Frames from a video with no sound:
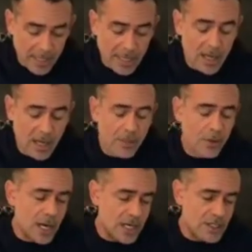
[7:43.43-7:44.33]
Health
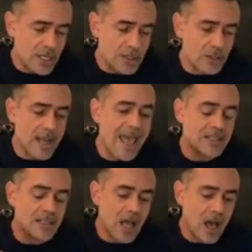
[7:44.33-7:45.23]
Organization has
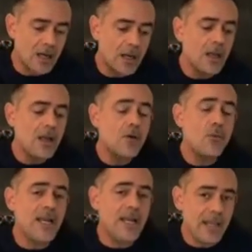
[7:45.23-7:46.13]
not
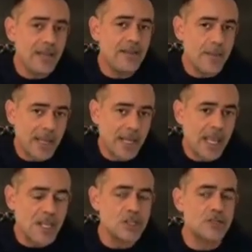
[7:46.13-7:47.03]
released the
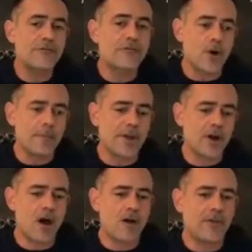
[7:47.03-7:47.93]
medications from their
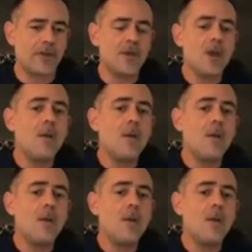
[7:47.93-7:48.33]
office